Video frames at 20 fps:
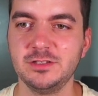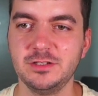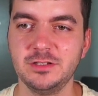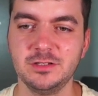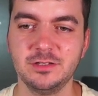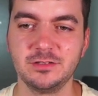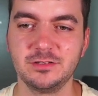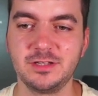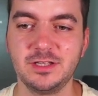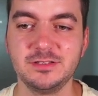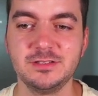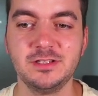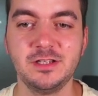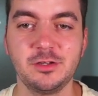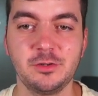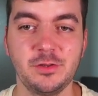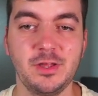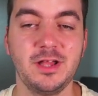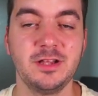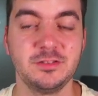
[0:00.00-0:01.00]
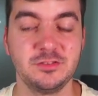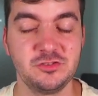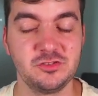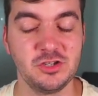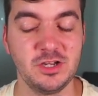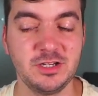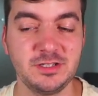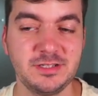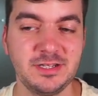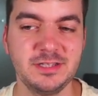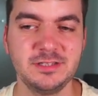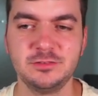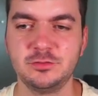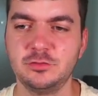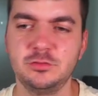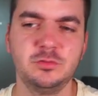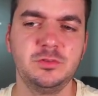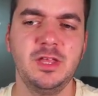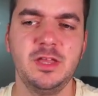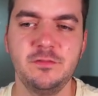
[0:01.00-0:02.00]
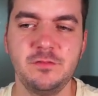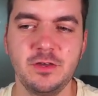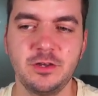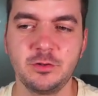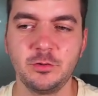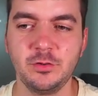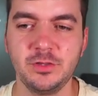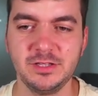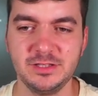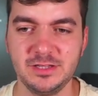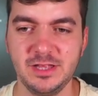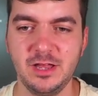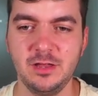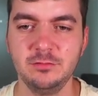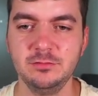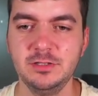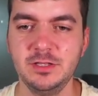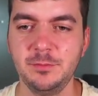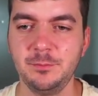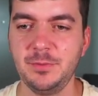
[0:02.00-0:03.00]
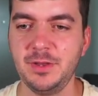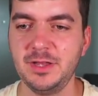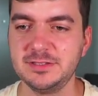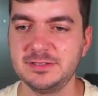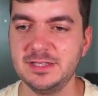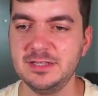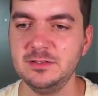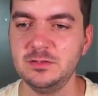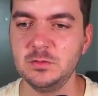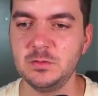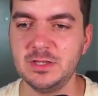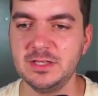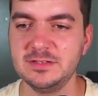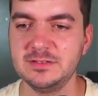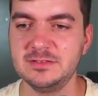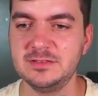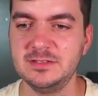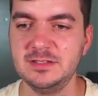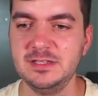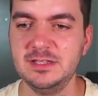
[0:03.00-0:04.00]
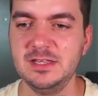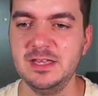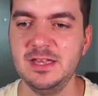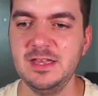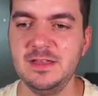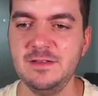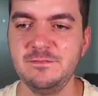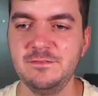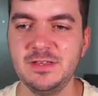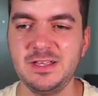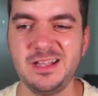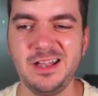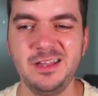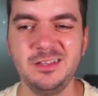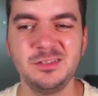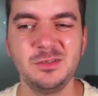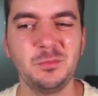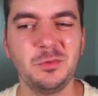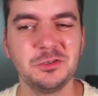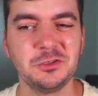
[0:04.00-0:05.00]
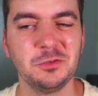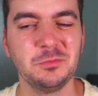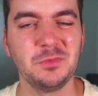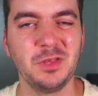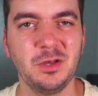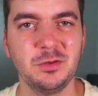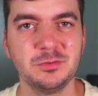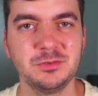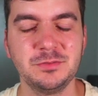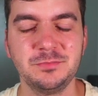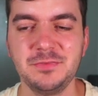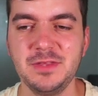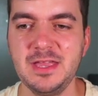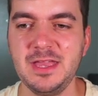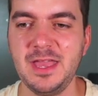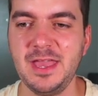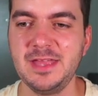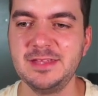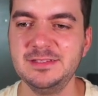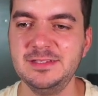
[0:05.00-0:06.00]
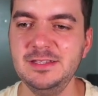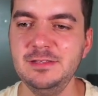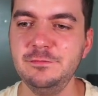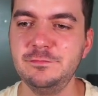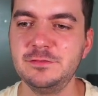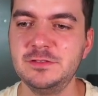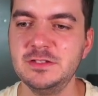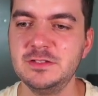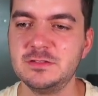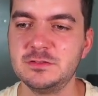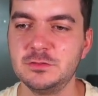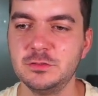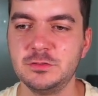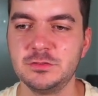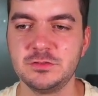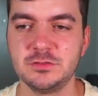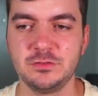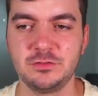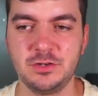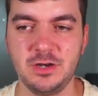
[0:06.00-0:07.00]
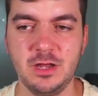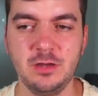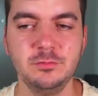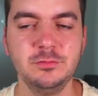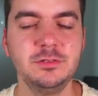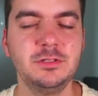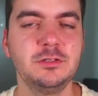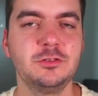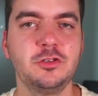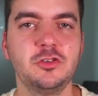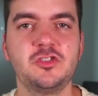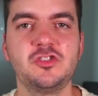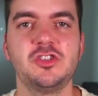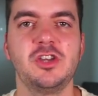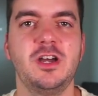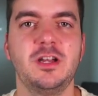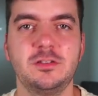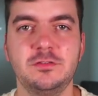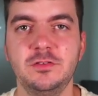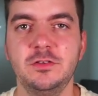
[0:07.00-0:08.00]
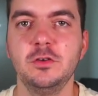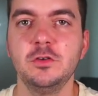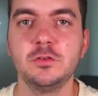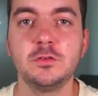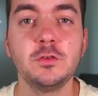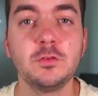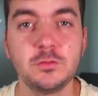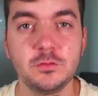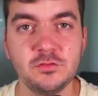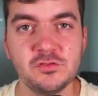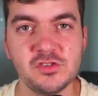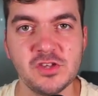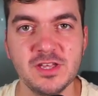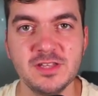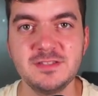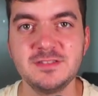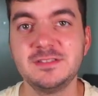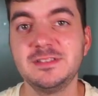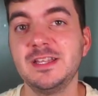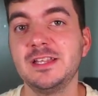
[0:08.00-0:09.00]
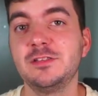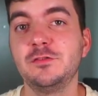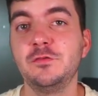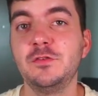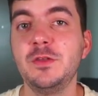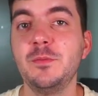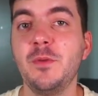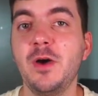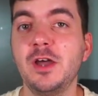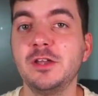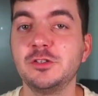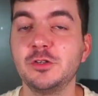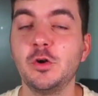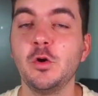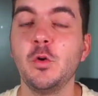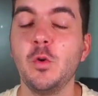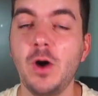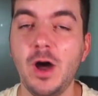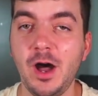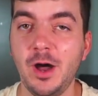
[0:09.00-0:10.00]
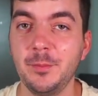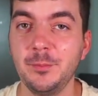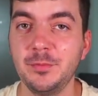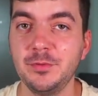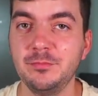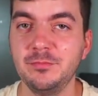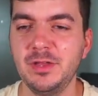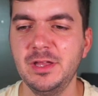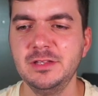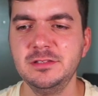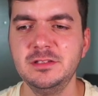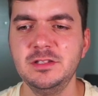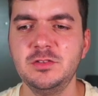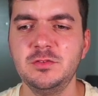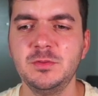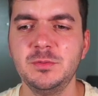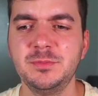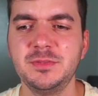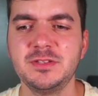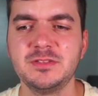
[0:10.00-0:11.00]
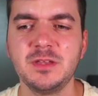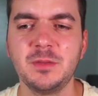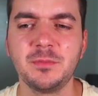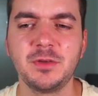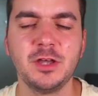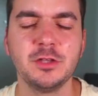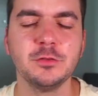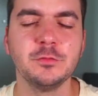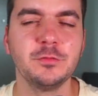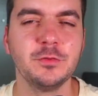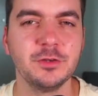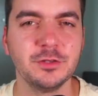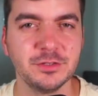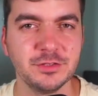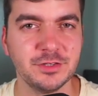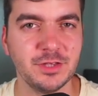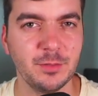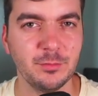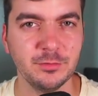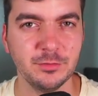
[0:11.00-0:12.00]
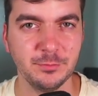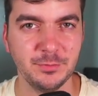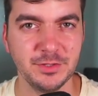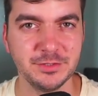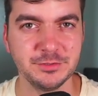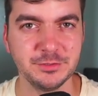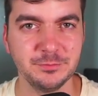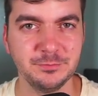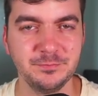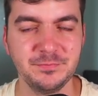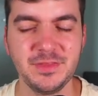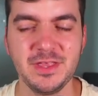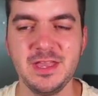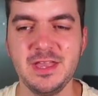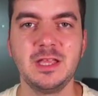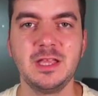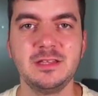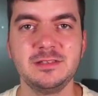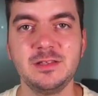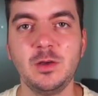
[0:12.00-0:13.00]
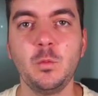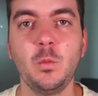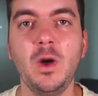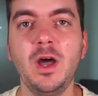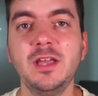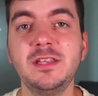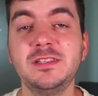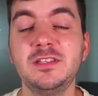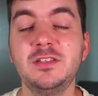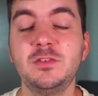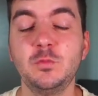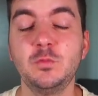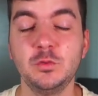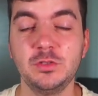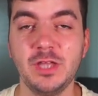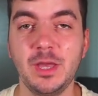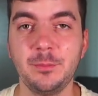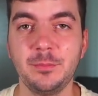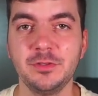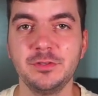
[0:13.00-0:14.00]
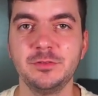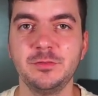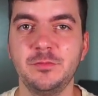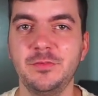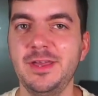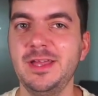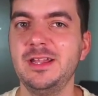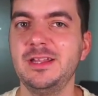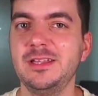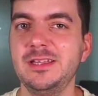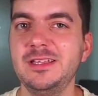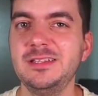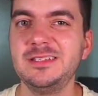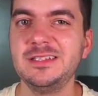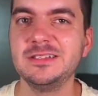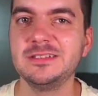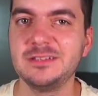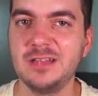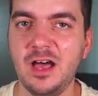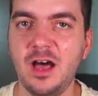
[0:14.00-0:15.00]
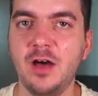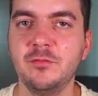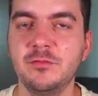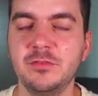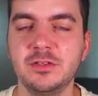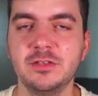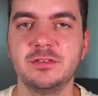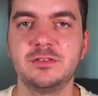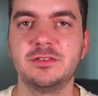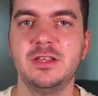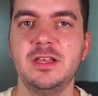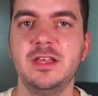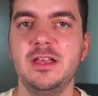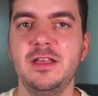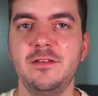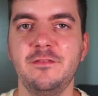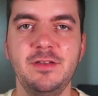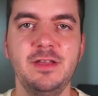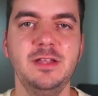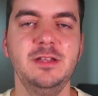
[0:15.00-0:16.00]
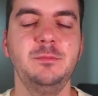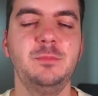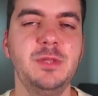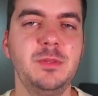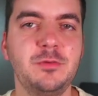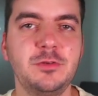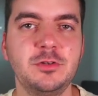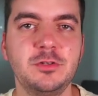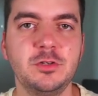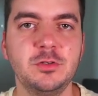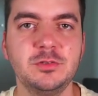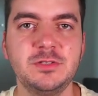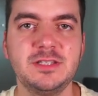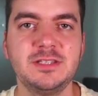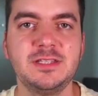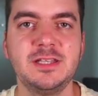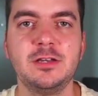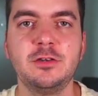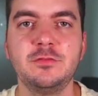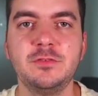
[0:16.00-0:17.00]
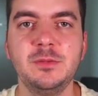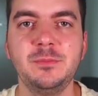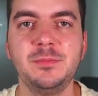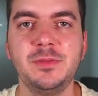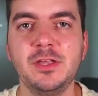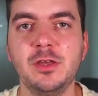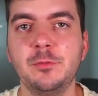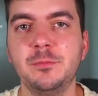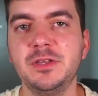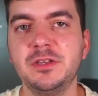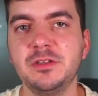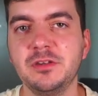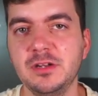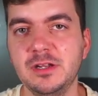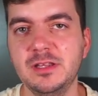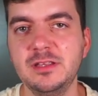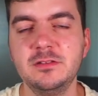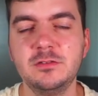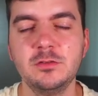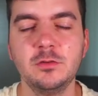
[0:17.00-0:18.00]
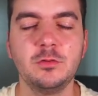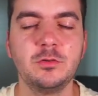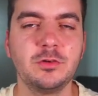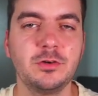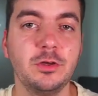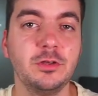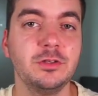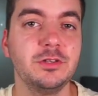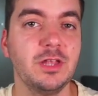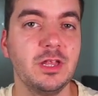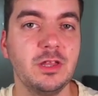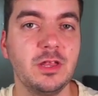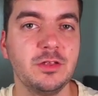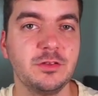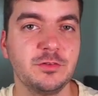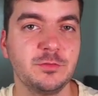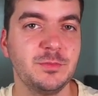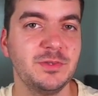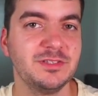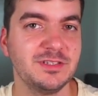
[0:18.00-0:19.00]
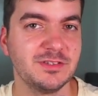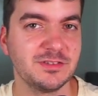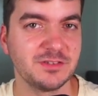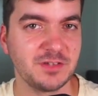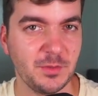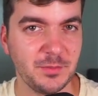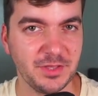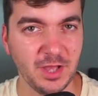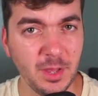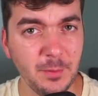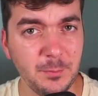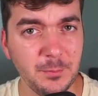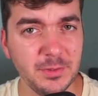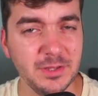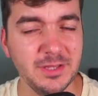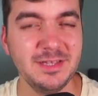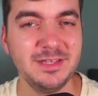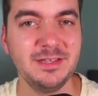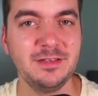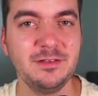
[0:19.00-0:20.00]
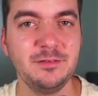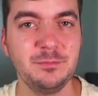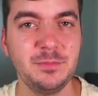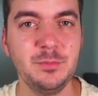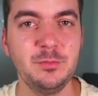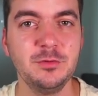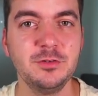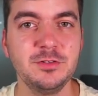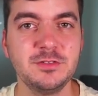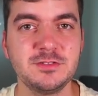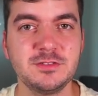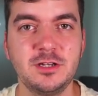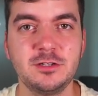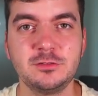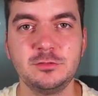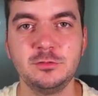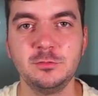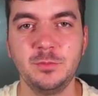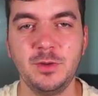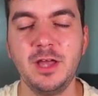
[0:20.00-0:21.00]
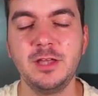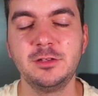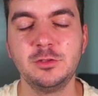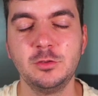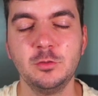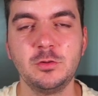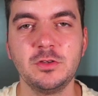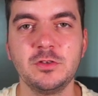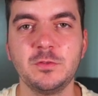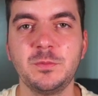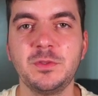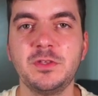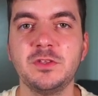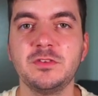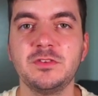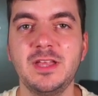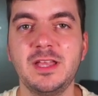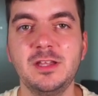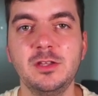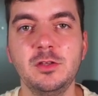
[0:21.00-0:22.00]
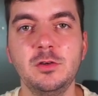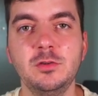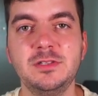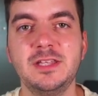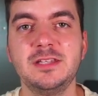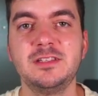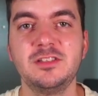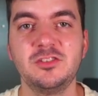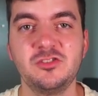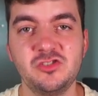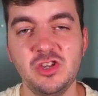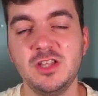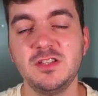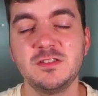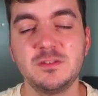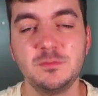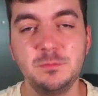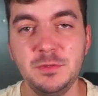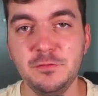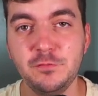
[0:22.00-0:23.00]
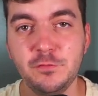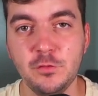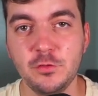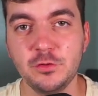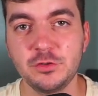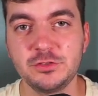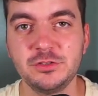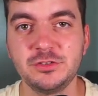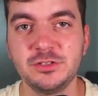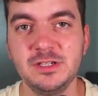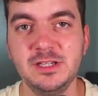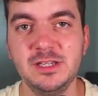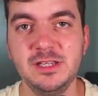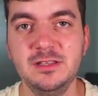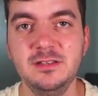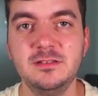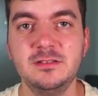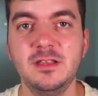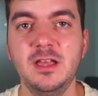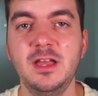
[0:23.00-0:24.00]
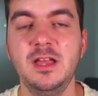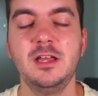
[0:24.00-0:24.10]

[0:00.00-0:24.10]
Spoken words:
the Cantina Royale's chart and today we are going down. But as you can see, we kind of bottomed out. And if this turns around, the chart will also suggest that we might go up. And this will be some kind of a double bottom. Now, why this would happen? Well, it is obvious. When people know that there will be a big release or an announcement is coming up, people start to buy tokens because they know that just before the release,